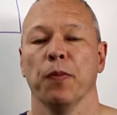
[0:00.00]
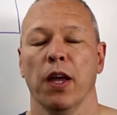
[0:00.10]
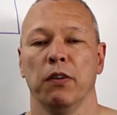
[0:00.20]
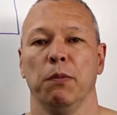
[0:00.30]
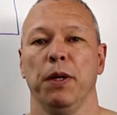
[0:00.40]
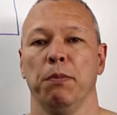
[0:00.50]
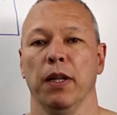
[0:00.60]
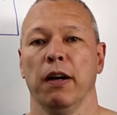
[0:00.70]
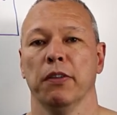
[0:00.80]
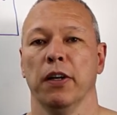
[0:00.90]
of the people
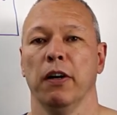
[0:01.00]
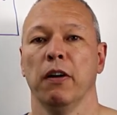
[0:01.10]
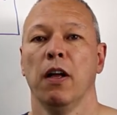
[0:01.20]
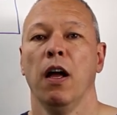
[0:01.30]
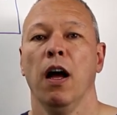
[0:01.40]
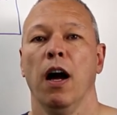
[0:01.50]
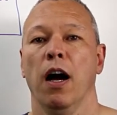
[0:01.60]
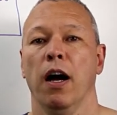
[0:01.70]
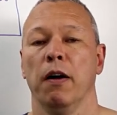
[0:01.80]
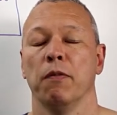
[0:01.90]
out there.
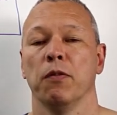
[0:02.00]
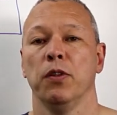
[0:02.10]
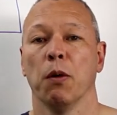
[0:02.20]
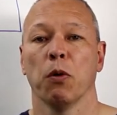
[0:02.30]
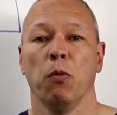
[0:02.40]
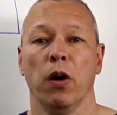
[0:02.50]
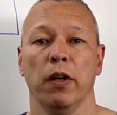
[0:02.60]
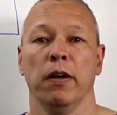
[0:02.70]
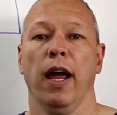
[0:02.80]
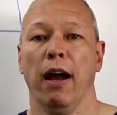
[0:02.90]
Number
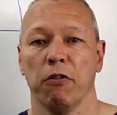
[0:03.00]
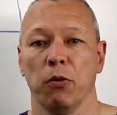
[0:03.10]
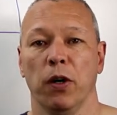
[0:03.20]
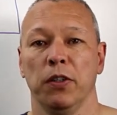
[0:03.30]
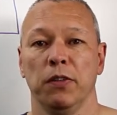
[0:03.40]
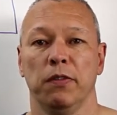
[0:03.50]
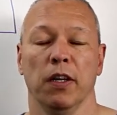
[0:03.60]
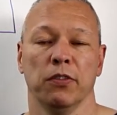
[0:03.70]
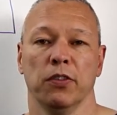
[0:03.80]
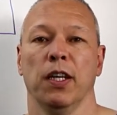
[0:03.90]
one, everyone
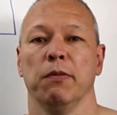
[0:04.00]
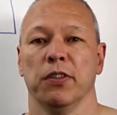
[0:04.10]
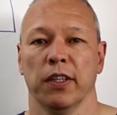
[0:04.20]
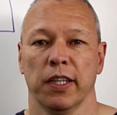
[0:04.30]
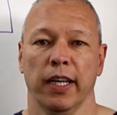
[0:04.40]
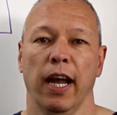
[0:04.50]
does the same exact thing.